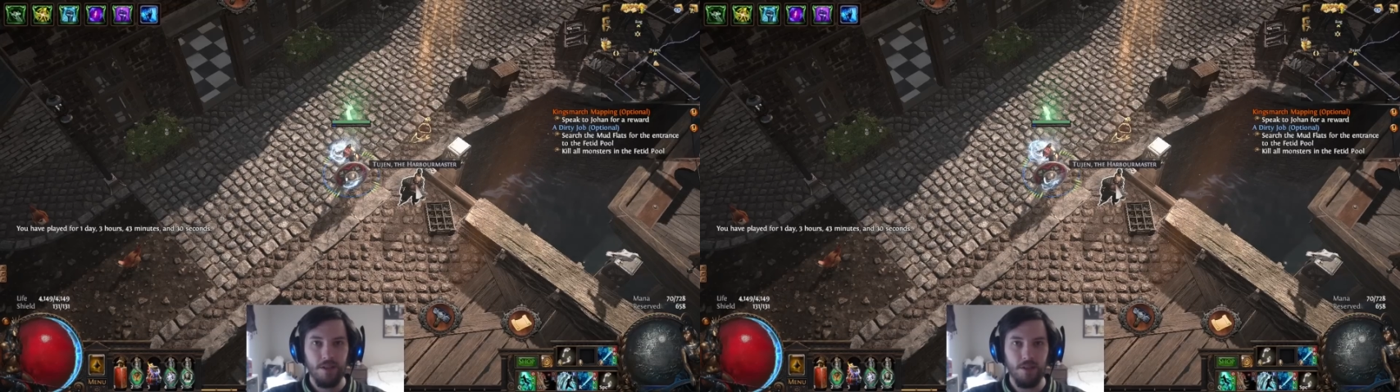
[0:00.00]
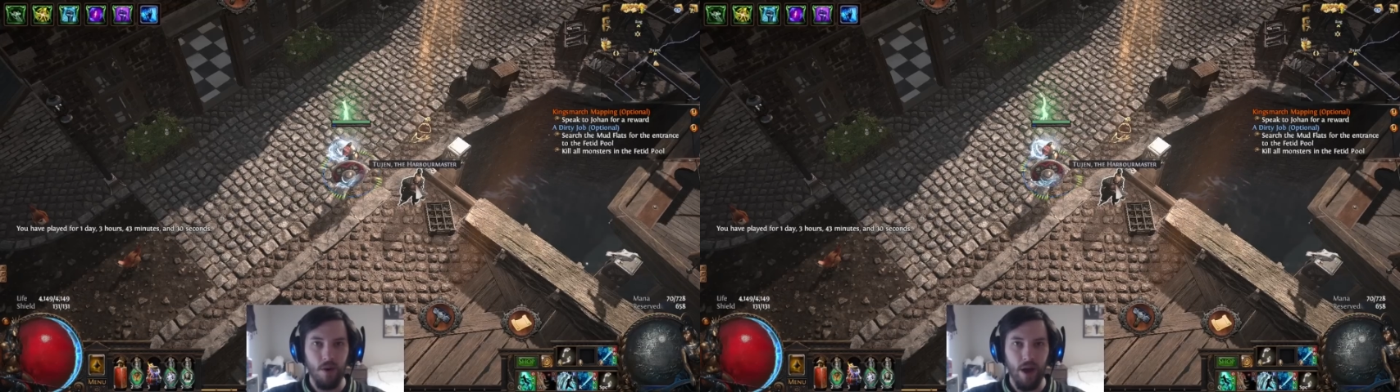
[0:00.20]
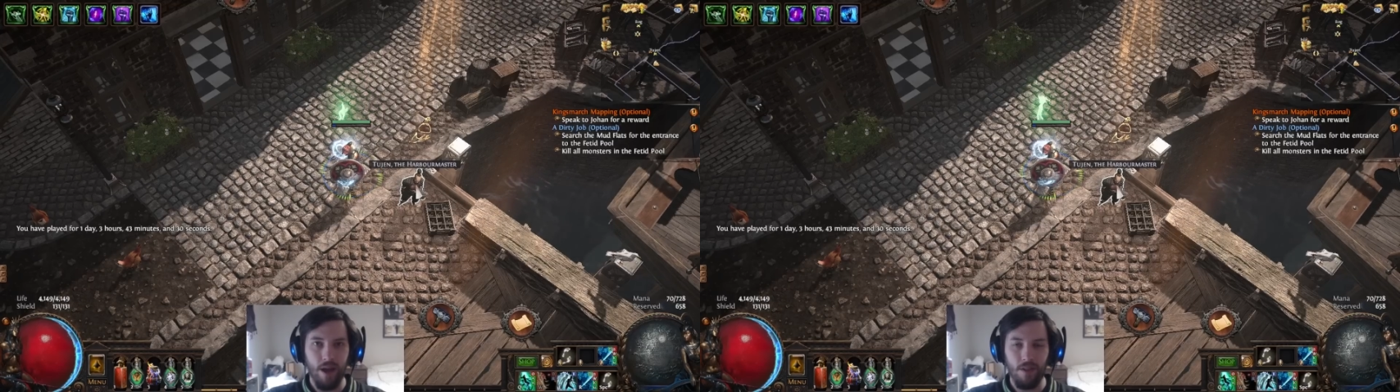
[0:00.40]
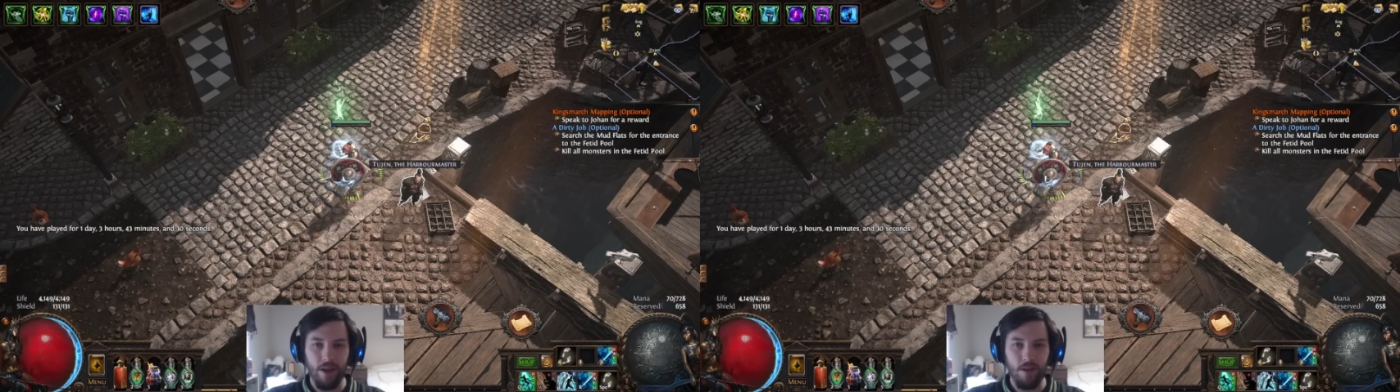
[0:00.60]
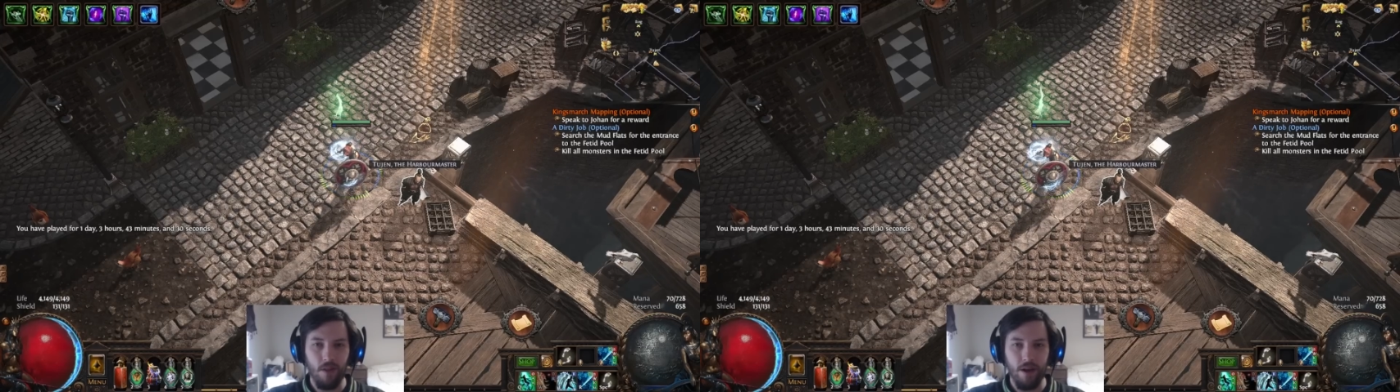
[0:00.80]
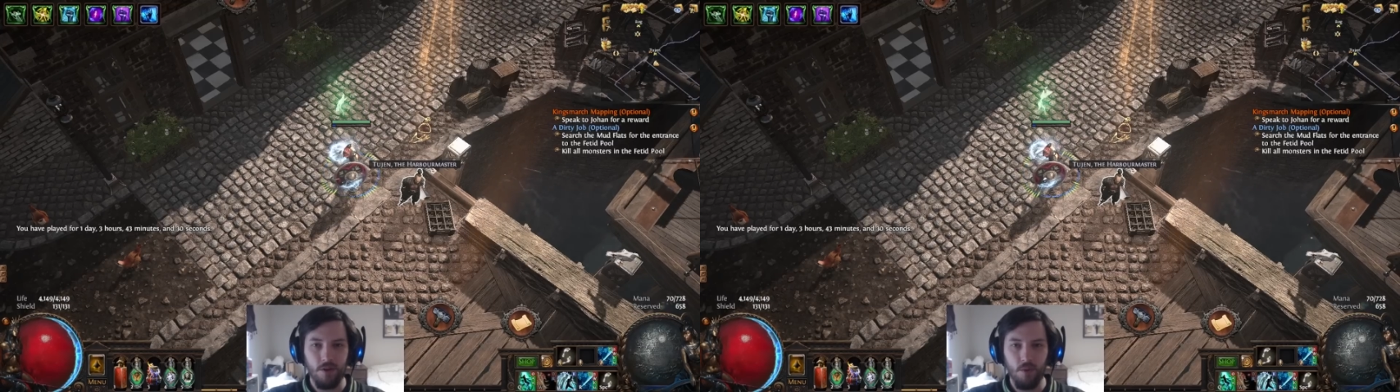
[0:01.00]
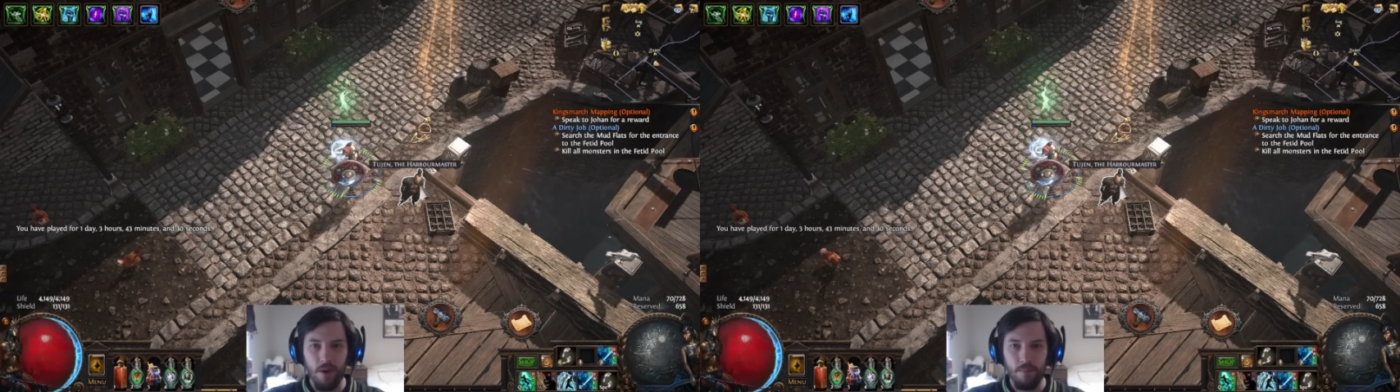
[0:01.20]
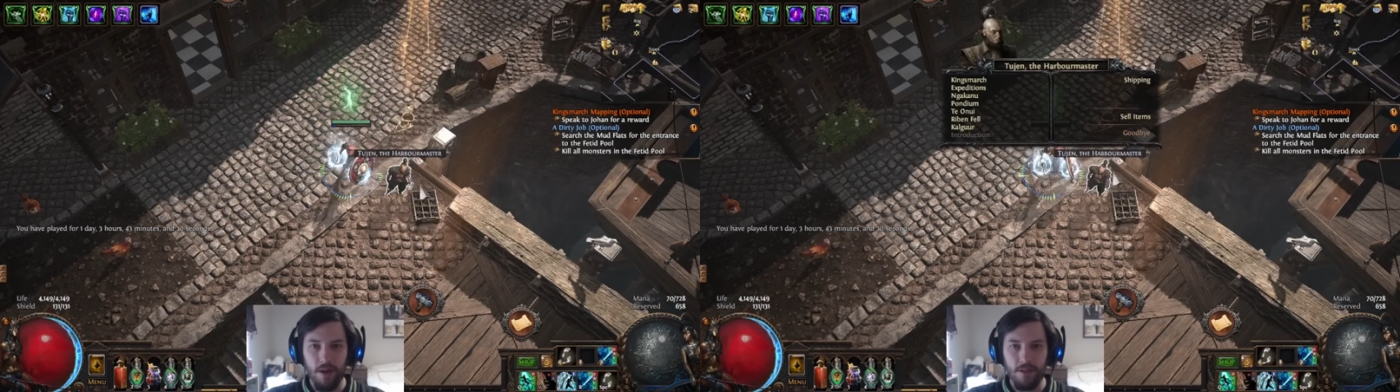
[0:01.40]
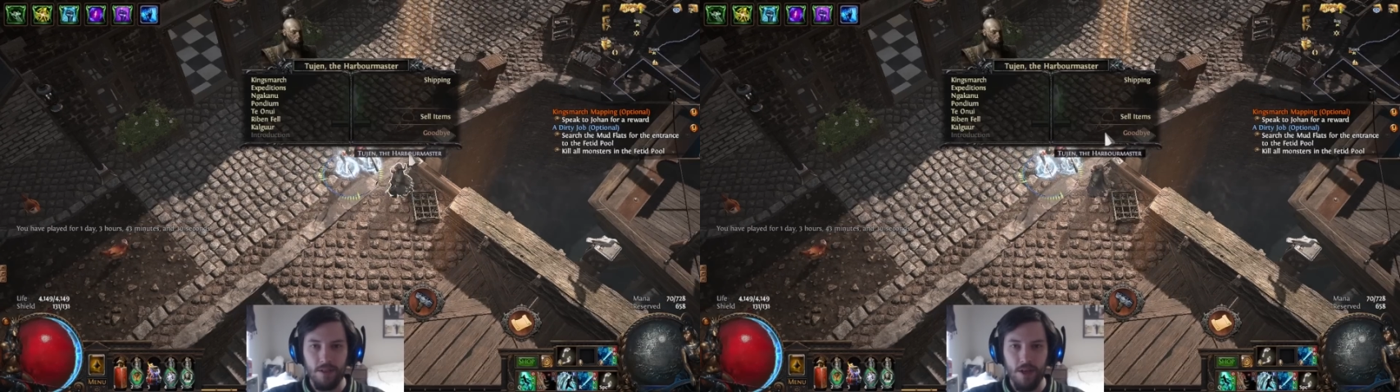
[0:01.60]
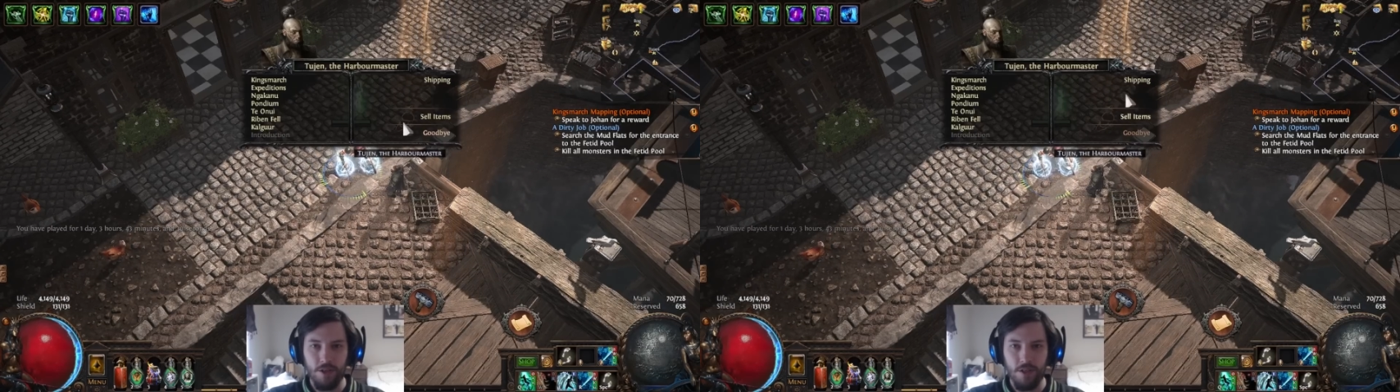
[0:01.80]
So I had like a lot of 20-minute
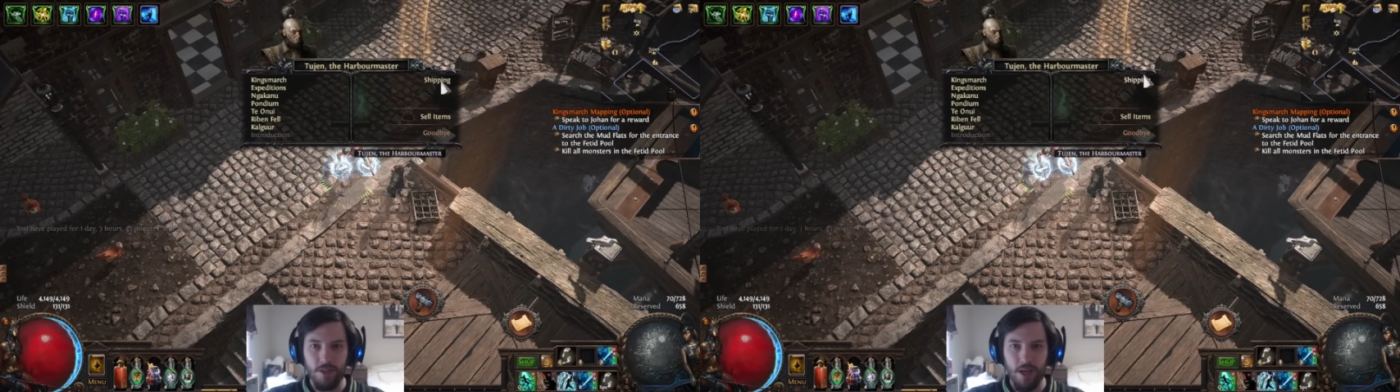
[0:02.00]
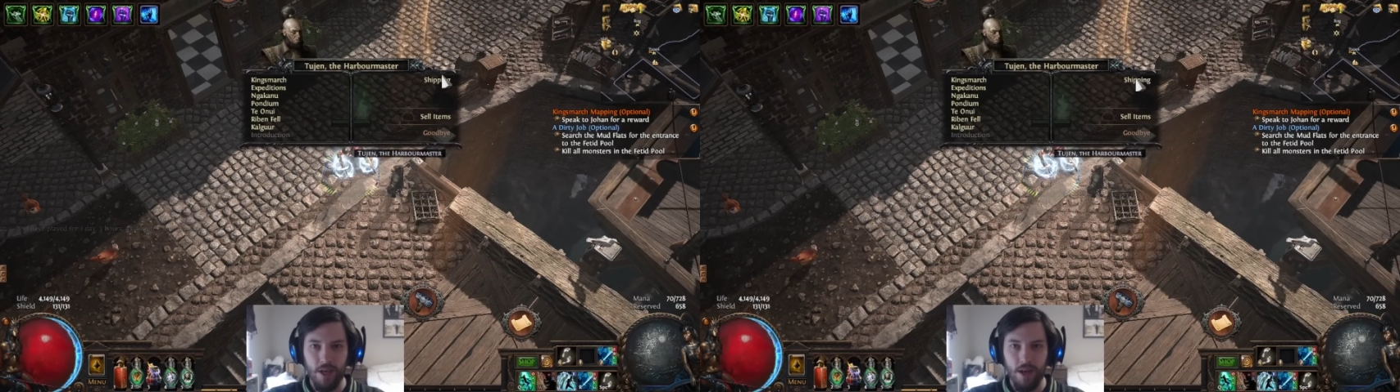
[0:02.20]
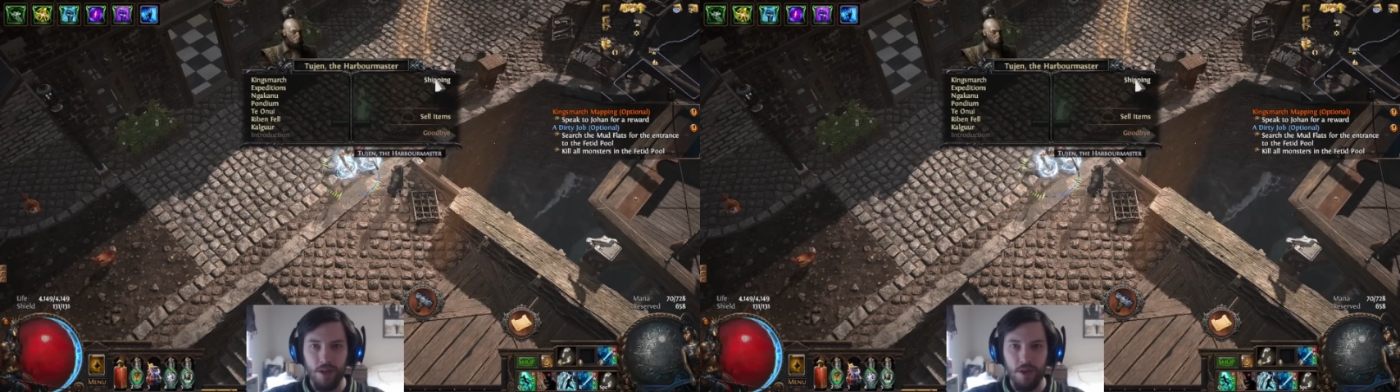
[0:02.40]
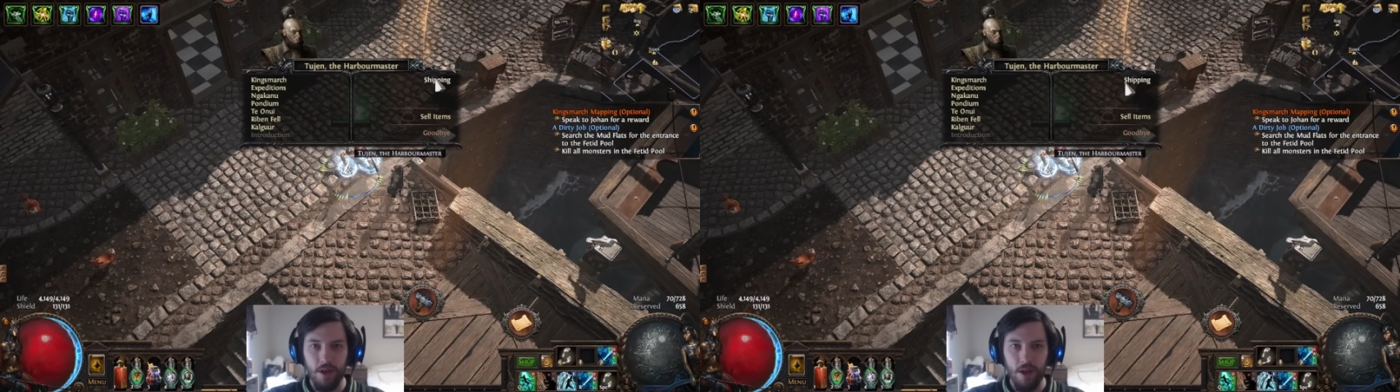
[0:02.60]
sessions, that kind of thing.